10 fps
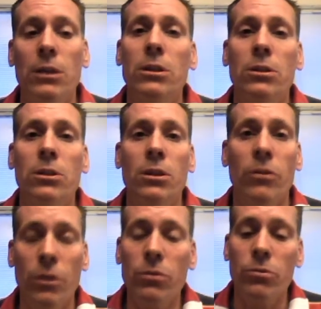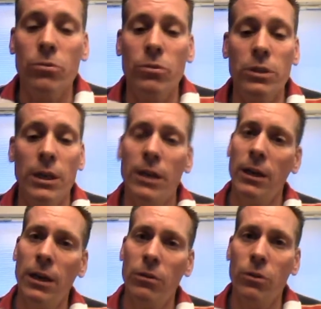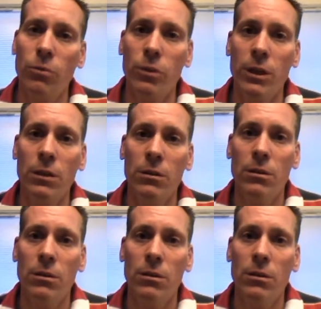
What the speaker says: decisions on those rules and how can we